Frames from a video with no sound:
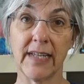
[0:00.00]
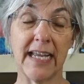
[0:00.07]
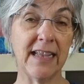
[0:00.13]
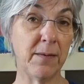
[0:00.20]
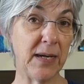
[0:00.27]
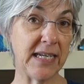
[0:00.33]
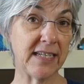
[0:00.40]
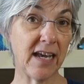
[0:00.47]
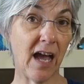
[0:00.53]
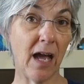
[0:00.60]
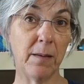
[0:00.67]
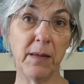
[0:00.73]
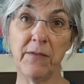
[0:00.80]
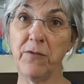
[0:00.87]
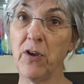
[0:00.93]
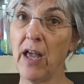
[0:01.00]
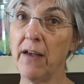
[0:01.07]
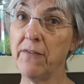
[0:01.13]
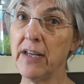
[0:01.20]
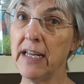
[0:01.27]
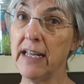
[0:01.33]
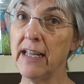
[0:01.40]
In the meantime, if you
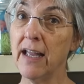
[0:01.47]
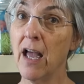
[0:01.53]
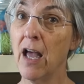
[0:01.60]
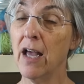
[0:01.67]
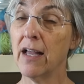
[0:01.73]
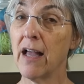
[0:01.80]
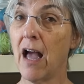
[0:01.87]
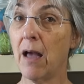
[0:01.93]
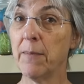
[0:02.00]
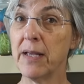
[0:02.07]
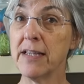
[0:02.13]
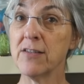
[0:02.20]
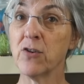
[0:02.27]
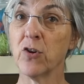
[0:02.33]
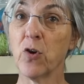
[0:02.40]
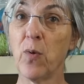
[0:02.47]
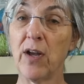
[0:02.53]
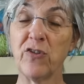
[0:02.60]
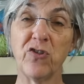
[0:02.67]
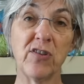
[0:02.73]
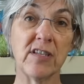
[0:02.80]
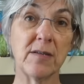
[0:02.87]
have any comments or
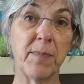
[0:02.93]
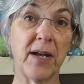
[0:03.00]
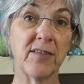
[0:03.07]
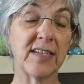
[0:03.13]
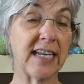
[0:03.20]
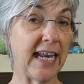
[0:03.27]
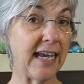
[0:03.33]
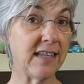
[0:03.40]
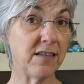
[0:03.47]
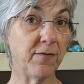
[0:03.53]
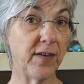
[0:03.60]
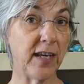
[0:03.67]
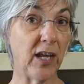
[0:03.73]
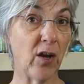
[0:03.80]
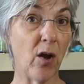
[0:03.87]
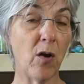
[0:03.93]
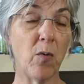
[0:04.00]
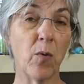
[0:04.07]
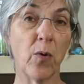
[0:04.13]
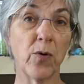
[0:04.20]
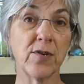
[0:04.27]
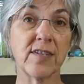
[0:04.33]
questions about today's video
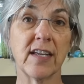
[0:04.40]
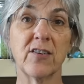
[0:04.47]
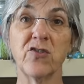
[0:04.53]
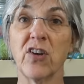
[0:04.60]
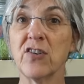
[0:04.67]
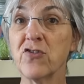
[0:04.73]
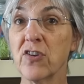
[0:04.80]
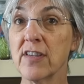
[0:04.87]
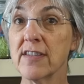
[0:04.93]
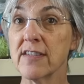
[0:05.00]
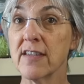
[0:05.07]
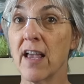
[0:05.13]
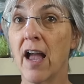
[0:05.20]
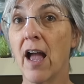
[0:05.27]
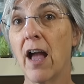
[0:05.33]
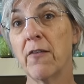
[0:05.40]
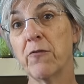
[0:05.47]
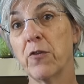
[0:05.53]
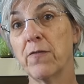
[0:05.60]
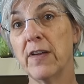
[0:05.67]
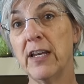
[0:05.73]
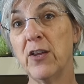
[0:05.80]
or suggestions
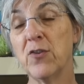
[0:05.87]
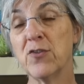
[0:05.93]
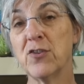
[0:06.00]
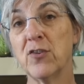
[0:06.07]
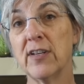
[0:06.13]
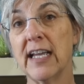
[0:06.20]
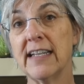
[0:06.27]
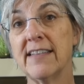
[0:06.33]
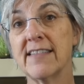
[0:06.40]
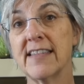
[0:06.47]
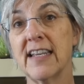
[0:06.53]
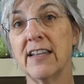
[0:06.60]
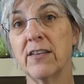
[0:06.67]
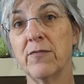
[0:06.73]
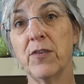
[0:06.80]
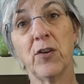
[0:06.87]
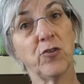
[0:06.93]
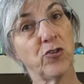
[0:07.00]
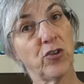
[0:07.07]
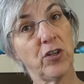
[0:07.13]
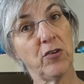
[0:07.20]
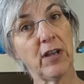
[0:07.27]
for videos you'd like to see in the
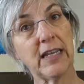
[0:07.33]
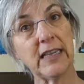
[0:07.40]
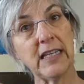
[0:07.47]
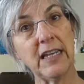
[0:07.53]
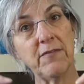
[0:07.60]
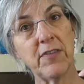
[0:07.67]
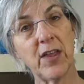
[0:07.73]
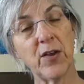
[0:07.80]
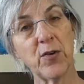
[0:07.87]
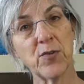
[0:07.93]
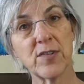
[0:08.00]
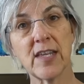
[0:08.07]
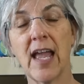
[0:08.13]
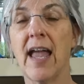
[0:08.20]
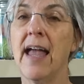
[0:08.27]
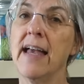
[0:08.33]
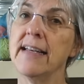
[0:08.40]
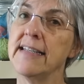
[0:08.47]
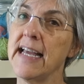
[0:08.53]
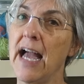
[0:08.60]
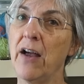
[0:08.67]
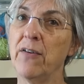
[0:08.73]
future, you can leave those
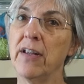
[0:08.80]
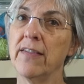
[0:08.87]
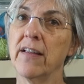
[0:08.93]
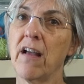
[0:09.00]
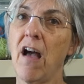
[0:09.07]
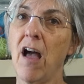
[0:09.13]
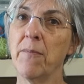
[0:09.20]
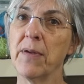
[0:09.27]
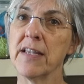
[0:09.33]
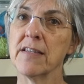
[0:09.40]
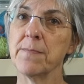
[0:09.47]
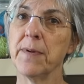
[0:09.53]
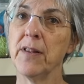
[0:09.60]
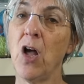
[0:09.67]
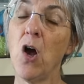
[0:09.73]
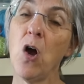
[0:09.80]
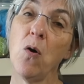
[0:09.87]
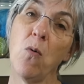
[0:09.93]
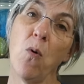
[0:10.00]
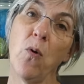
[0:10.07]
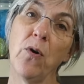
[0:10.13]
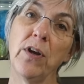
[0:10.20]
down in the comments below
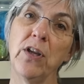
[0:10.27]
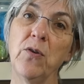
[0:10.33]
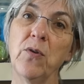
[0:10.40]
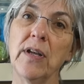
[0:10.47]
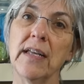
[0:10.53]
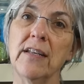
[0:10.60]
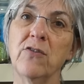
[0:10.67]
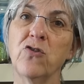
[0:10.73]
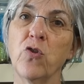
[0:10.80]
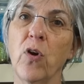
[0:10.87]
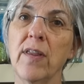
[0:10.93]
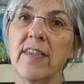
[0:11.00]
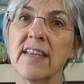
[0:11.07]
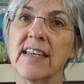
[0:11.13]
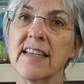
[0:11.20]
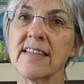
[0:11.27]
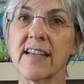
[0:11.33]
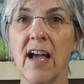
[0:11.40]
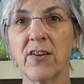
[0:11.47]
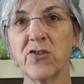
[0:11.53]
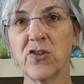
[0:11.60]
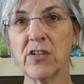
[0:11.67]
or you can join the
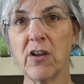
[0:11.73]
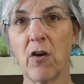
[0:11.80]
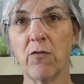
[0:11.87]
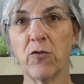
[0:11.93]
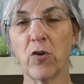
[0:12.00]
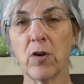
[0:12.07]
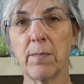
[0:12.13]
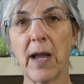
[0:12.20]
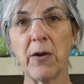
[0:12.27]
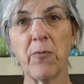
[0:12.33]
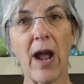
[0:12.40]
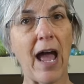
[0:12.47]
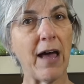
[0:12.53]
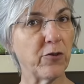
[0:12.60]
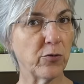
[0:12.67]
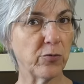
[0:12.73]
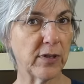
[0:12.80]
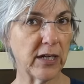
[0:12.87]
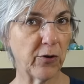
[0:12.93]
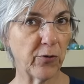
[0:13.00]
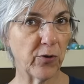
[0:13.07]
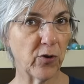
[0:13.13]
discussion over in my
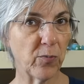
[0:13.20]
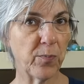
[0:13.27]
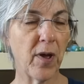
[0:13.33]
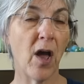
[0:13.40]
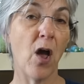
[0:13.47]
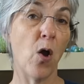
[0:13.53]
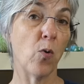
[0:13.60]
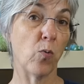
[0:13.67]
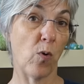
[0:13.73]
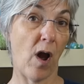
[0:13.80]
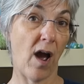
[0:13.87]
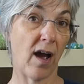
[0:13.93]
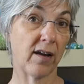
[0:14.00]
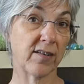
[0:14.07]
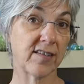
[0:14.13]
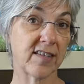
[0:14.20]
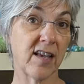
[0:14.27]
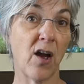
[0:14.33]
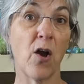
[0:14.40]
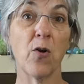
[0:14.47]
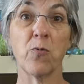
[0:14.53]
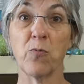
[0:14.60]
Ravelry group, Rox
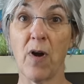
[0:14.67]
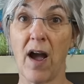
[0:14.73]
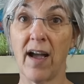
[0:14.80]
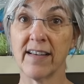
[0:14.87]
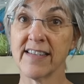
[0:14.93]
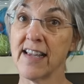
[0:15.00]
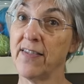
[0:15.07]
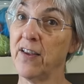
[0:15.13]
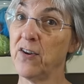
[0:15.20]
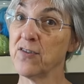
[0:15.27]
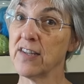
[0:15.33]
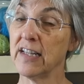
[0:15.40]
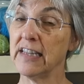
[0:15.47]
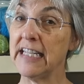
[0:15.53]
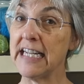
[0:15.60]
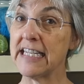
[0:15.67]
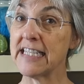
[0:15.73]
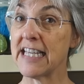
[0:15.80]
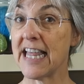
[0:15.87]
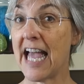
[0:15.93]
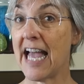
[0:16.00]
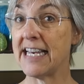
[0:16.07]
rocks and there's a link
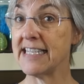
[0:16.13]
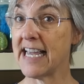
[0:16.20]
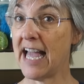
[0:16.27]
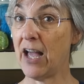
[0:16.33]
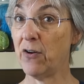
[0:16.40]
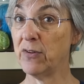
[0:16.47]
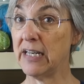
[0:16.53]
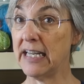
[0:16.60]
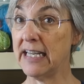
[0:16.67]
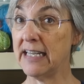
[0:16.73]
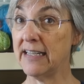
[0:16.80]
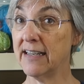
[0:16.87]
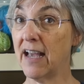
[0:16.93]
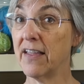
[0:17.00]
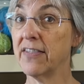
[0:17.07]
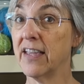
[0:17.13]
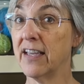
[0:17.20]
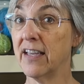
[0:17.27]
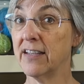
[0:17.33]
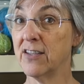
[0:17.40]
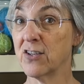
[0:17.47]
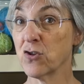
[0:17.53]
to that down in
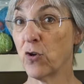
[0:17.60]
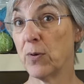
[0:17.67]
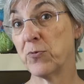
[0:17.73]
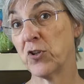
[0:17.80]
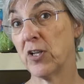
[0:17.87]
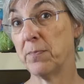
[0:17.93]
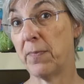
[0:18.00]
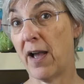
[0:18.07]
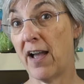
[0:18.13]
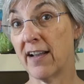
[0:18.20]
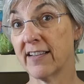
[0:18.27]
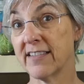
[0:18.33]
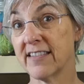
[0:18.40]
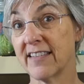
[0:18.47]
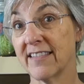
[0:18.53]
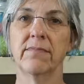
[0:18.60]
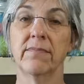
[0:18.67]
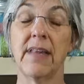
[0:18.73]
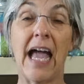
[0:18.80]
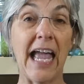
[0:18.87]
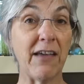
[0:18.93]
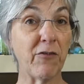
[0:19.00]
the description box.
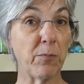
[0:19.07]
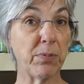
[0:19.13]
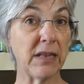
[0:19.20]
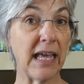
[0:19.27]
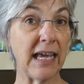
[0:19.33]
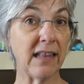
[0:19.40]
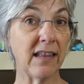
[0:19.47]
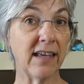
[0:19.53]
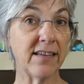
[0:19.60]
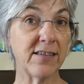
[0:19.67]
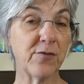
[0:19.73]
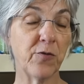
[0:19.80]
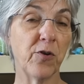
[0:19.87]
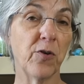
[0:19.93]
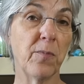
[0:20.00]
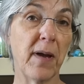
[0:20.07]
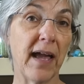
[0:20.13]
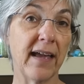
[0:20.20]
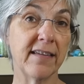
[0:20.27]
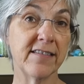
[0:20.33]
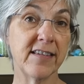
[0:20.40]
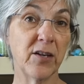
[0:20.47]
I have a playlist for
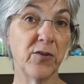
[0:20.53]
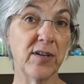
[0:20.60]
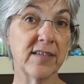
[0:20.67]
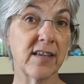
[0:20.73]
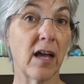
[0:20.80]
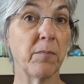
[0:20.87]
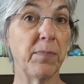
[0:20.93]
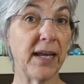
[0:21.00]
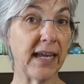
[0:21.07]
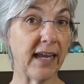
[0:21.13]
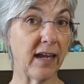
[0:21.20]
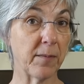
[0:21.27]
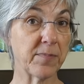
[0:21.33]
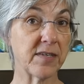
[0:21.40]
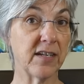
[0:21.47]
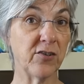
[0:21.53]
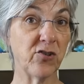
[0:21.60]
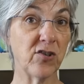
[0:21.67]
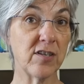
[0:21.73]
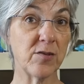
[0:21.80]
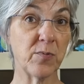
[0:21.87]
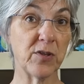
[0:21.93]
my series on picking up
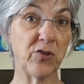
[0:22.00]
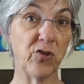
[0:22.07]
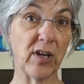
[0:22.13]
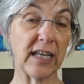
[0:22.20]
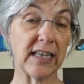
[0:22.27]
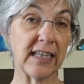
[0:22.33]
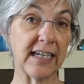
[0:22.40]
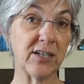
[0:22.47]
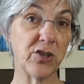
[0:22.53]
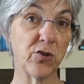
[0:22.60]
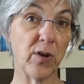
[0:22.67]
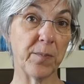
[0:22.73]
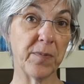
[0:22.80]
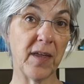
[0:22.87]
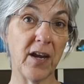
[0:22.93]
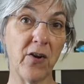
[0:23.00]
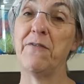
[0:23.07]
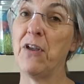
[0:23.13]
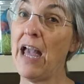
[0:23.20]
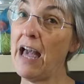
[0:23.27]
stitches, which you can link to up there. If you